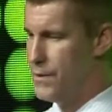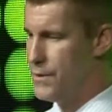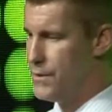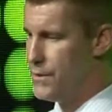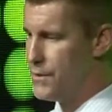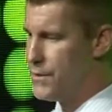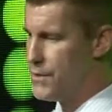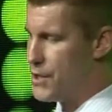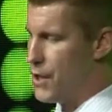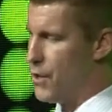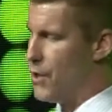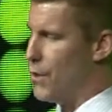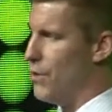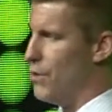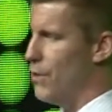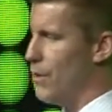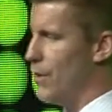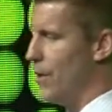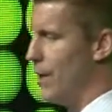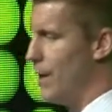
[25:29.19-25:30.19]

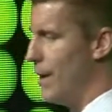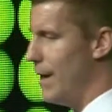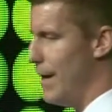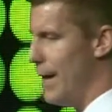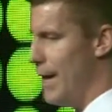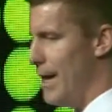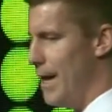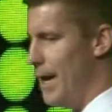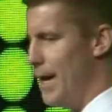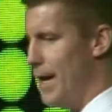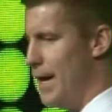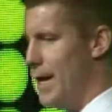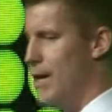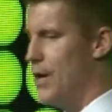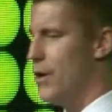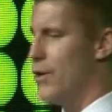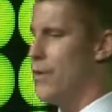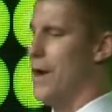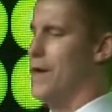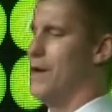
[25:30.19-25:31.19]
So,
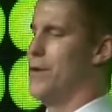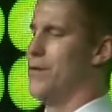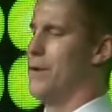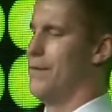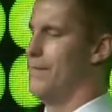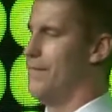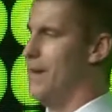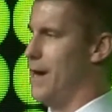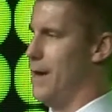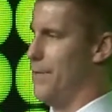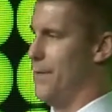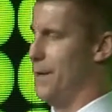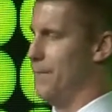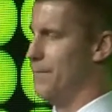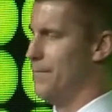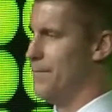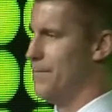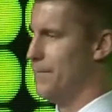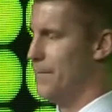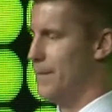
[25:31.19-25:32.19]
integrate your environment.
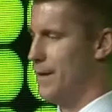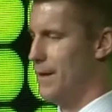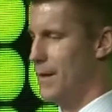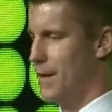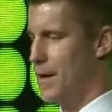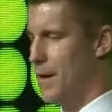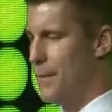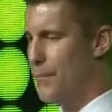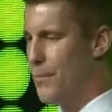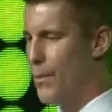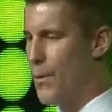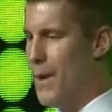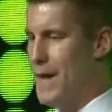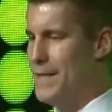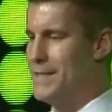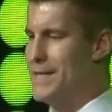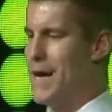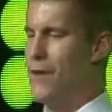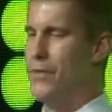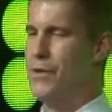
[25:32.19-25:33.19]
Break
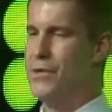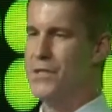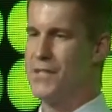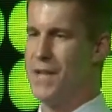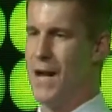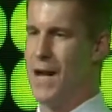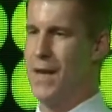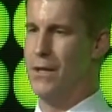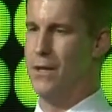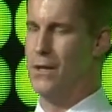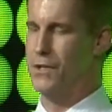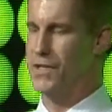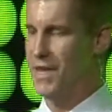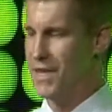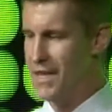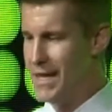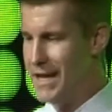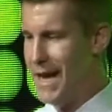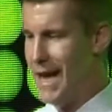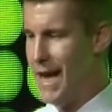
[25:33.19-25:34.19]
down those silos
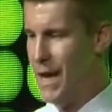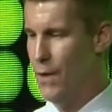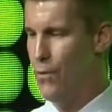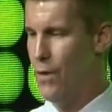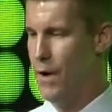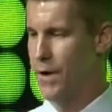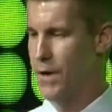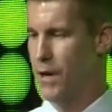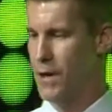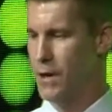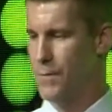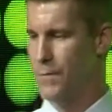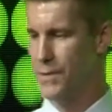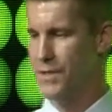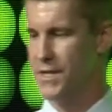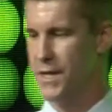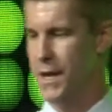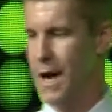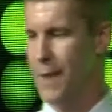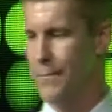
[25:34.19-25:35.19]
and gain
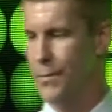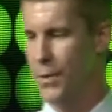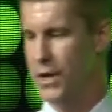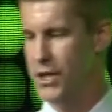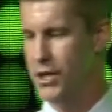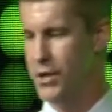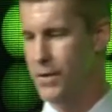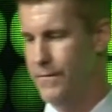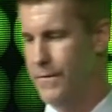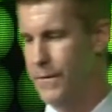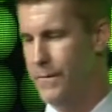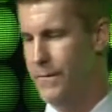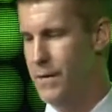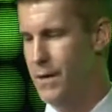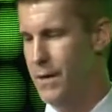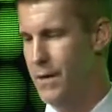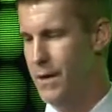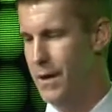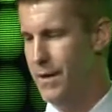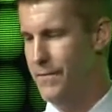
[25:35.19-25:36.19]
100% operational
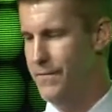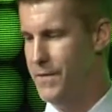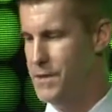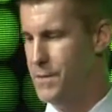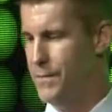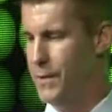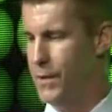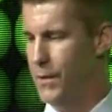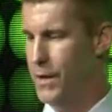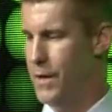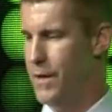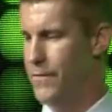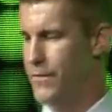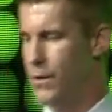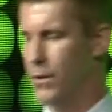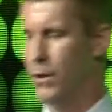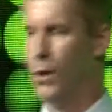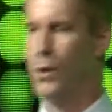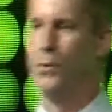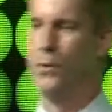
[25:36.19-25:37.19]
visibility of your
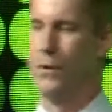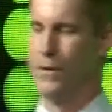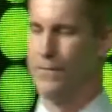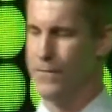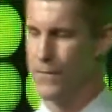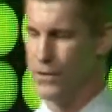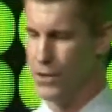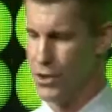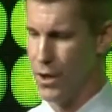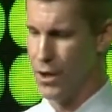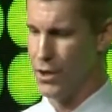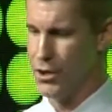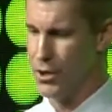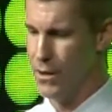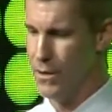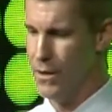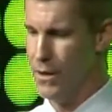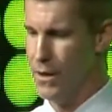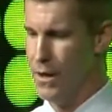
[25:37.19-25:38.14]
global infrastructure.